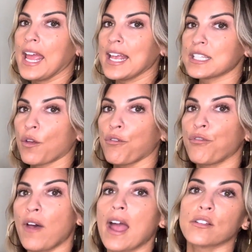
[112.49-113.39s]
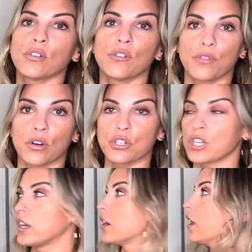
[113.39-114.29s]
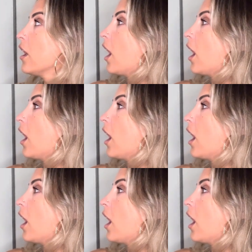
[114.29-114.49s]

is the factored version